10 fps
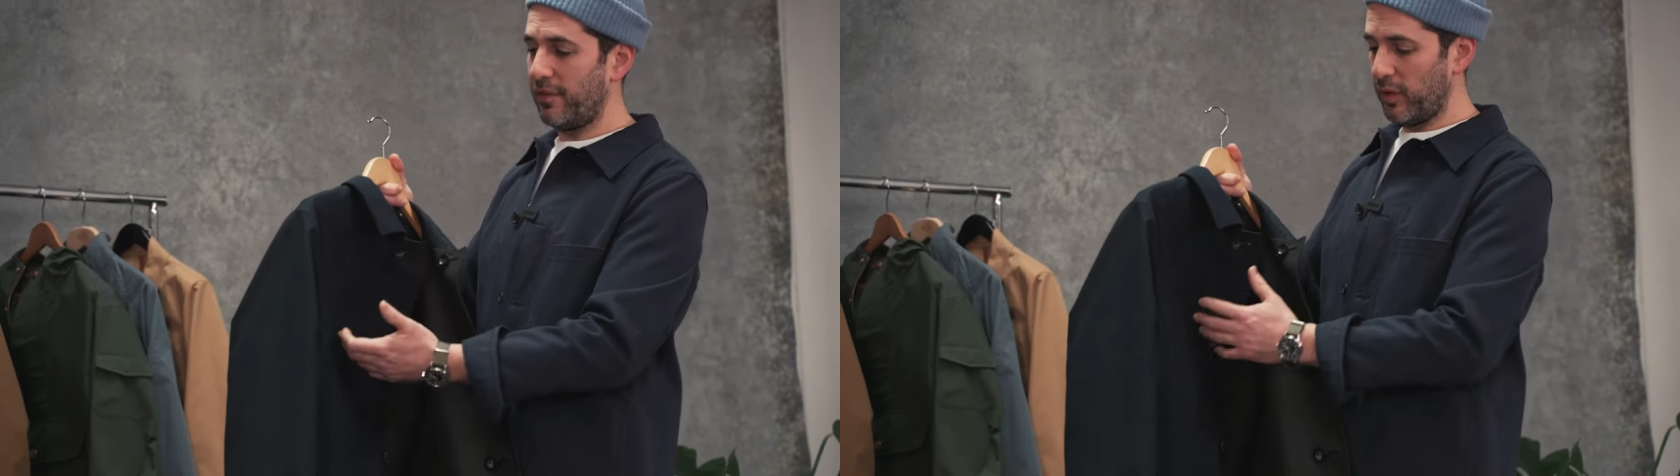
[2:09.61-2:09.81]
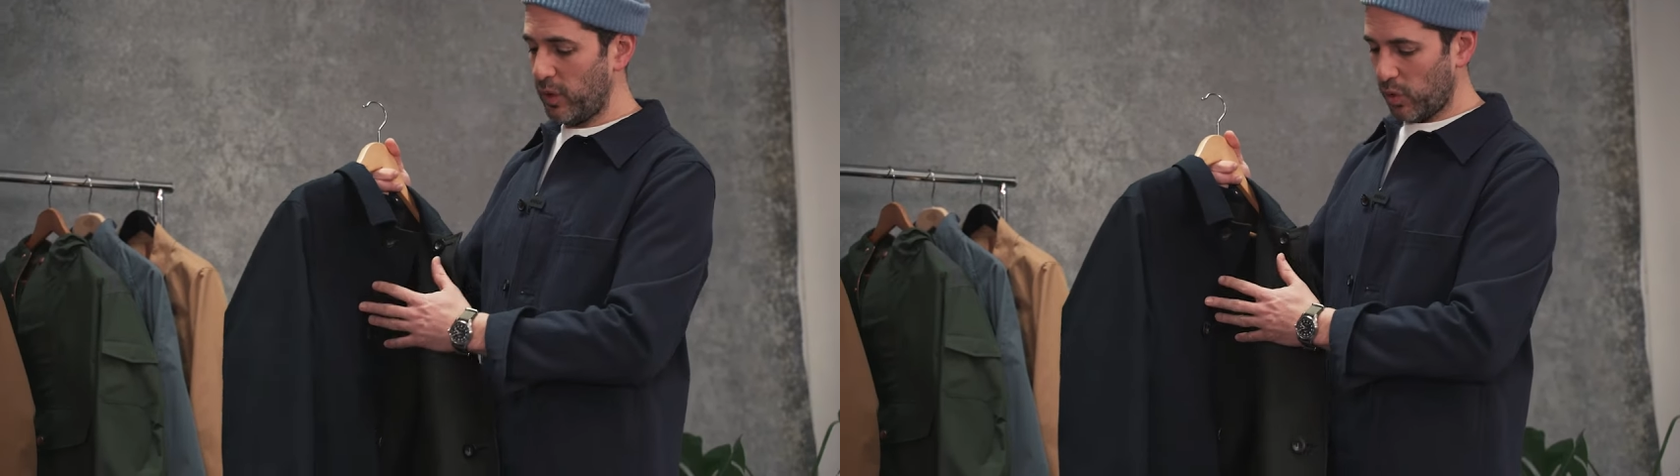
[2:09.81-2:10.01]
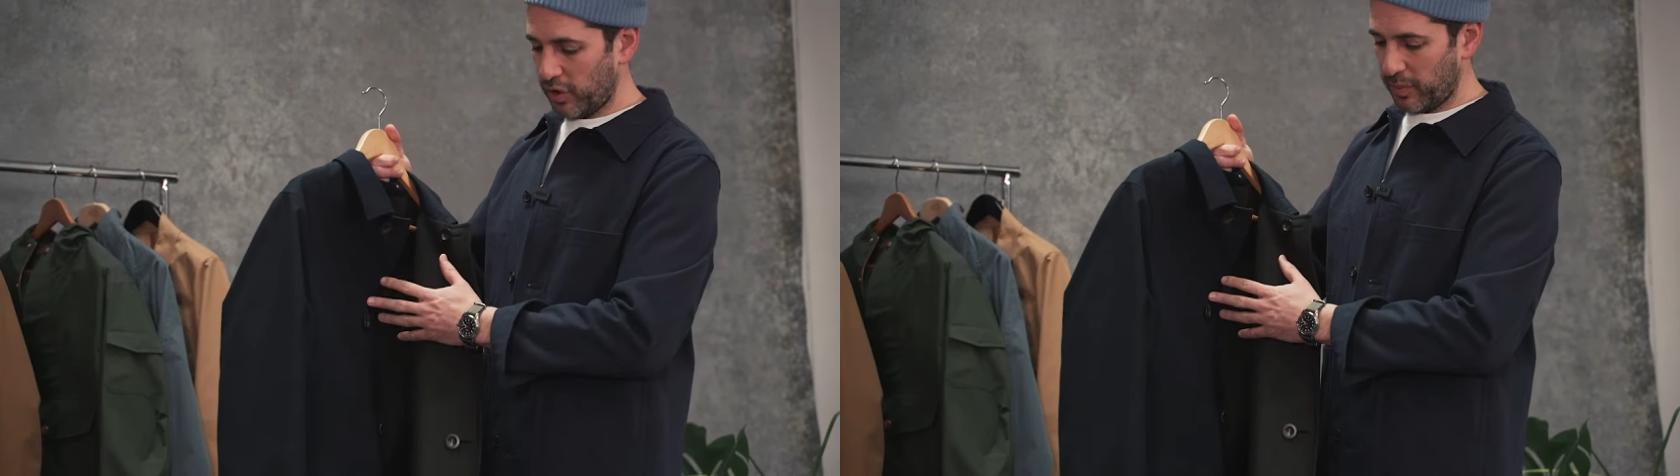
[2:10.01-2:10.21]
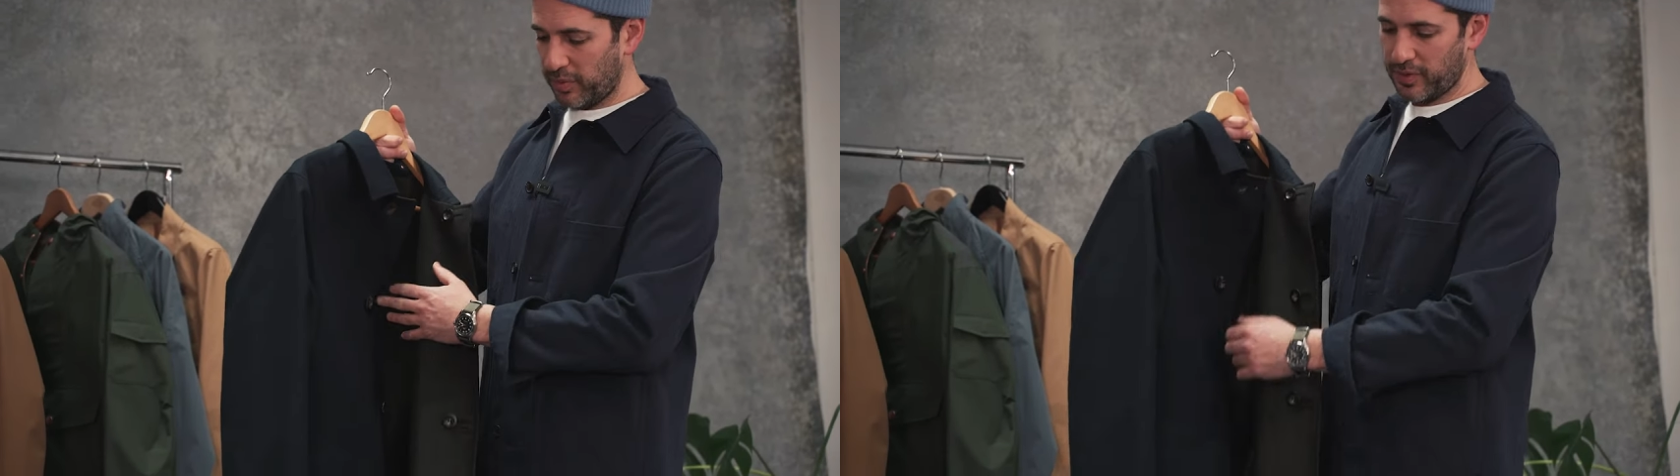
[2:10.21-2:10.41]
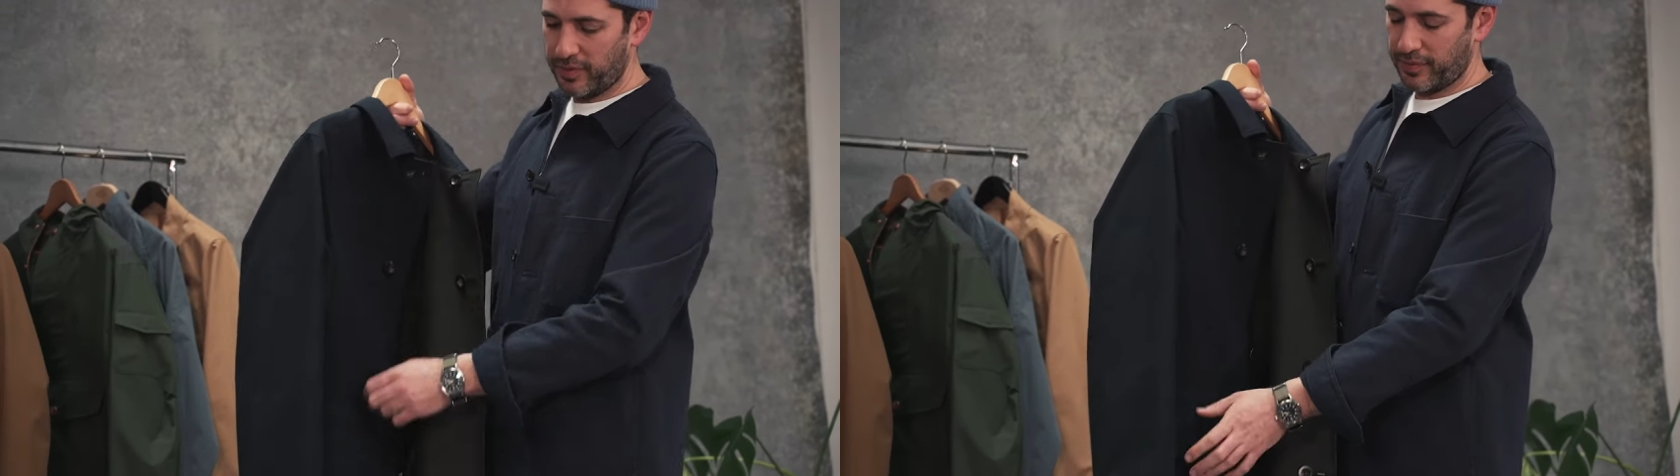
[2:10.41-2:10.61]
fully
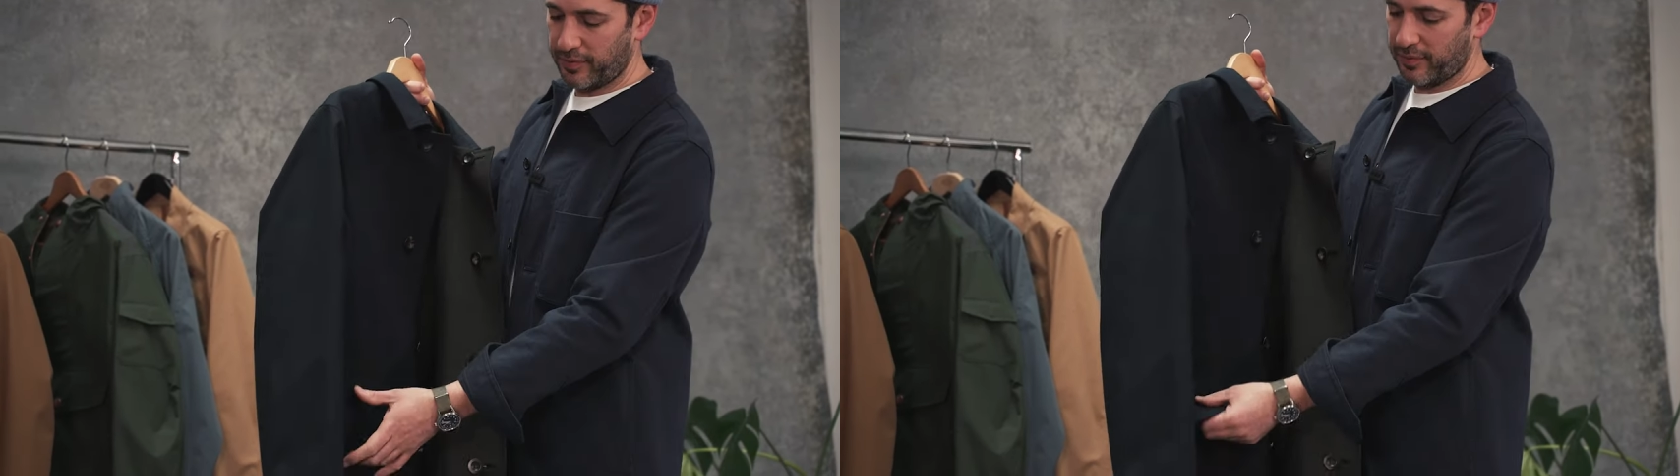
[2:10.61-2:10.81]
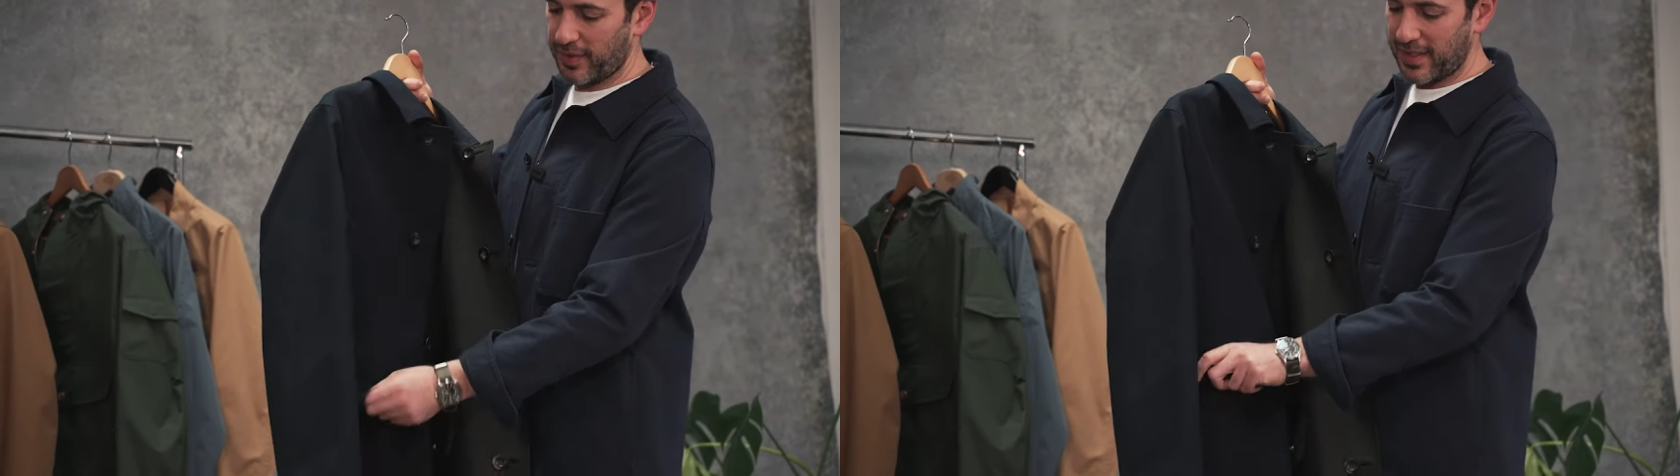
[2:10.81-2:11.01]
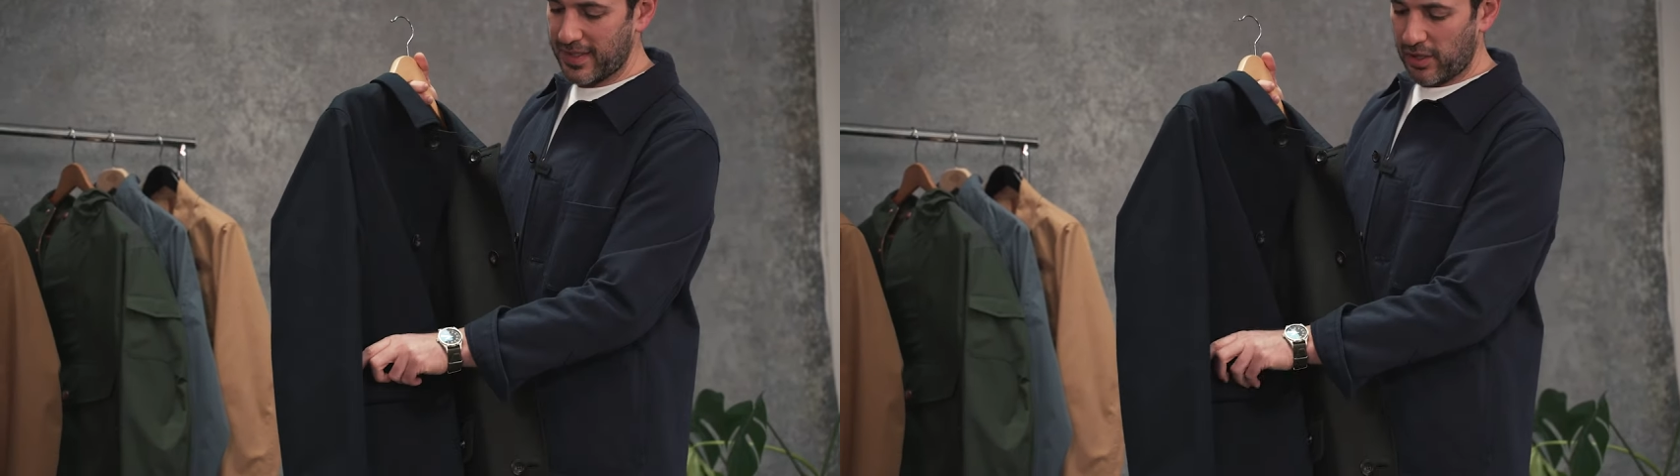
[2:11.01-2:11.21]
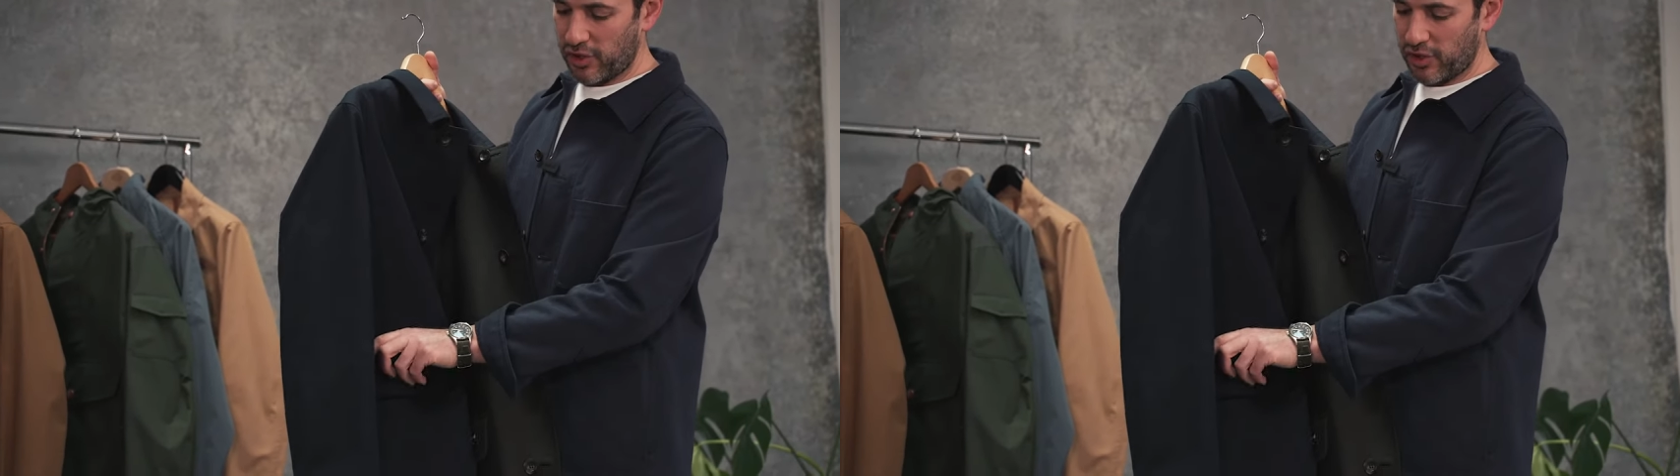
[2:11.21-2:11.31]
waterproof Ventile